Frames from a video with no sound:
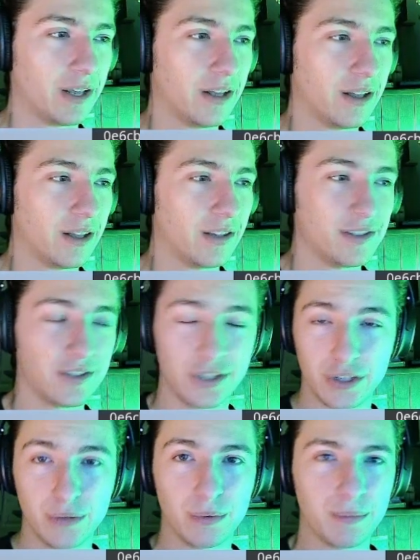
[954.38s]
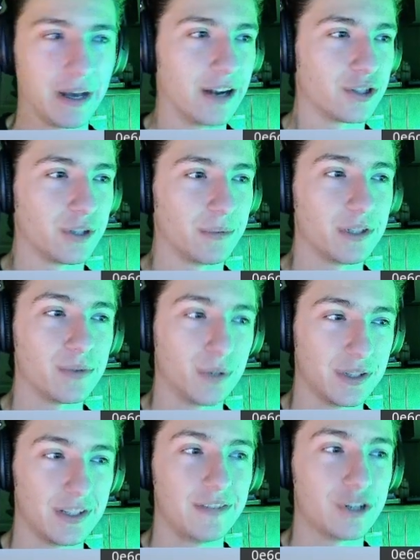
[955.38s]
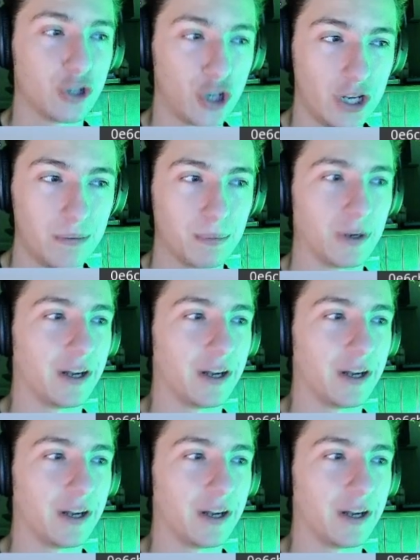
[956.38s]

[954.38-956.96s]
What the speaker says: This is the human battleship. This one is even cheaper at